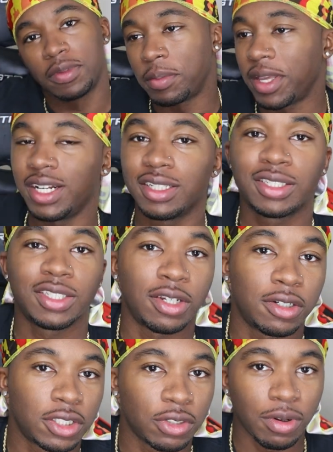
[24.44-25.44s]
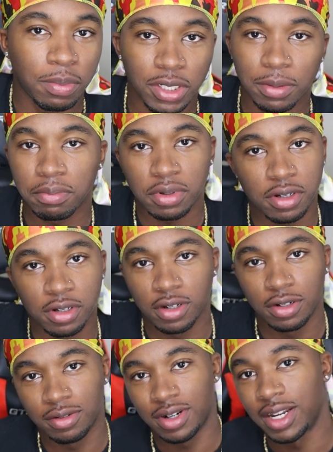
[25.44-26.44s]
The man then sauced her up at the
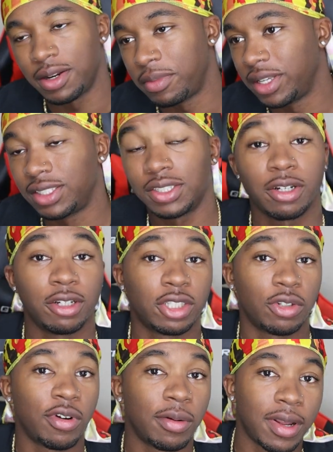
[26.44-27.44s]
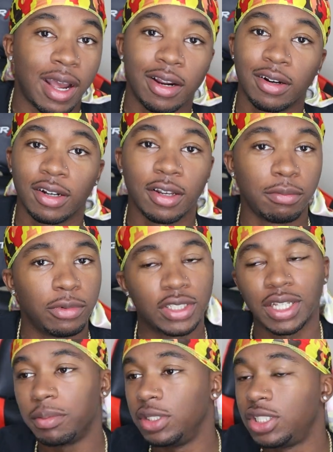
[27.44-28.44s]
bar, right? The man sauced her up, got her
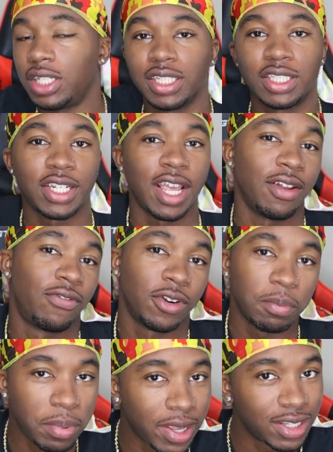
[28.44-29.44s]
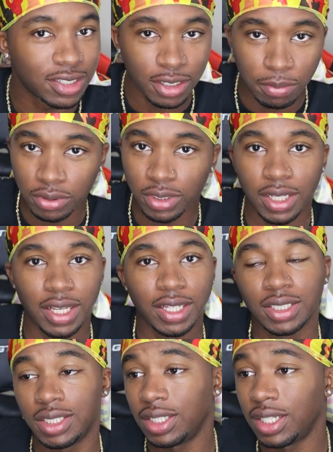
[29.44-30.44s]
number. They've been chit-chatting for the past couple
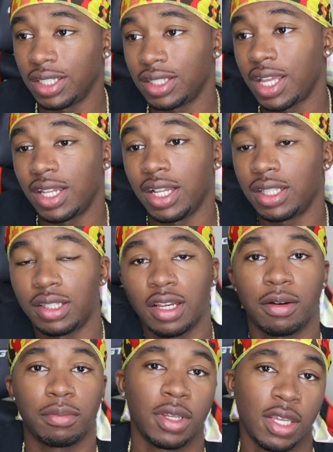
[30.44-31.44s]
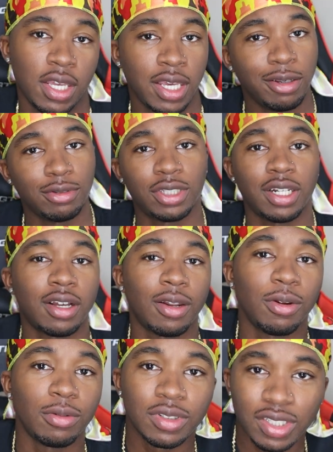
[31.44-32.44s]
days. She linked, they linked up. He was trying to
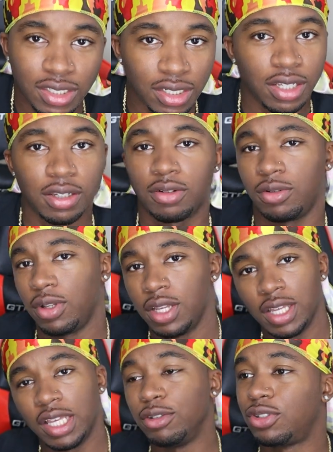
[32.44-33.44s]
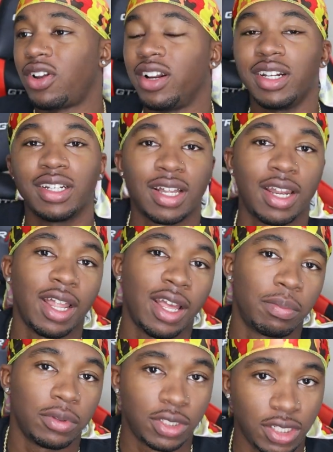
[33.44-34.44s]
close the deal. He was trying to get the
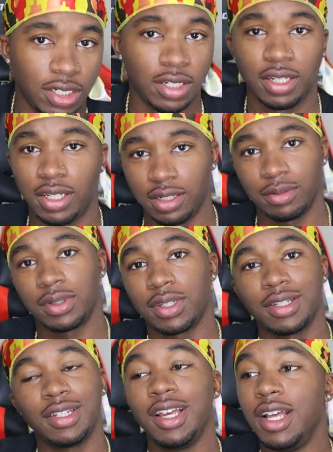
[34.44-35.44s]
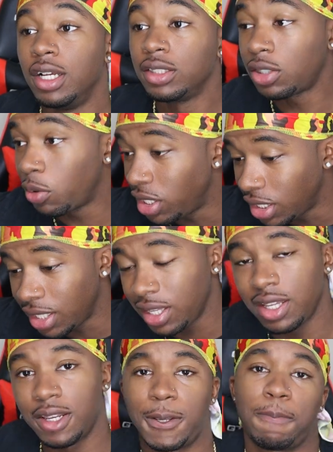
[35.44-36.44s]
clappers in, you know what I'm saying? So he
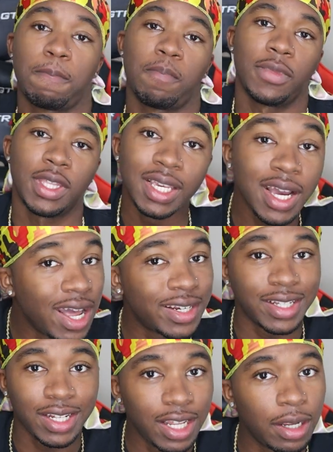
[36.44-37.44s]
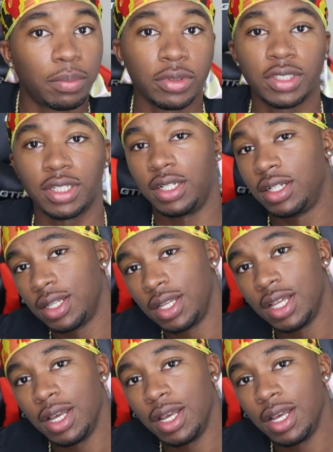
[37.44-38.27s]
did. He got the clappers in.